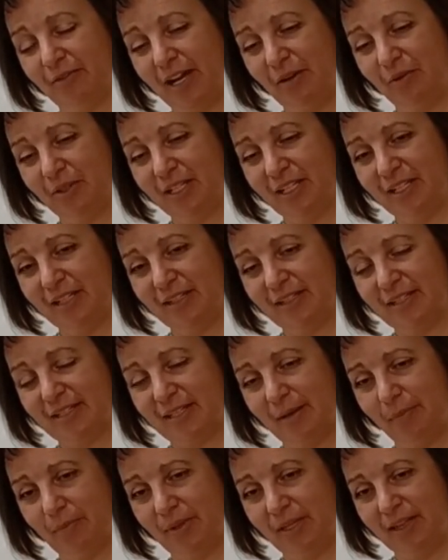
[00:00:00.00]
rounding and
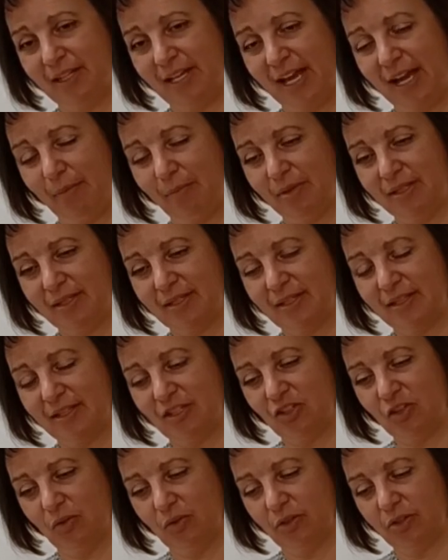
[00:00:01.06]
slumping that happens in the
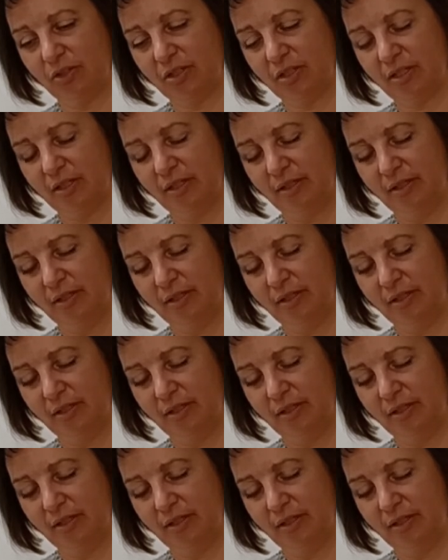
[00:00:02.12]
shoulders.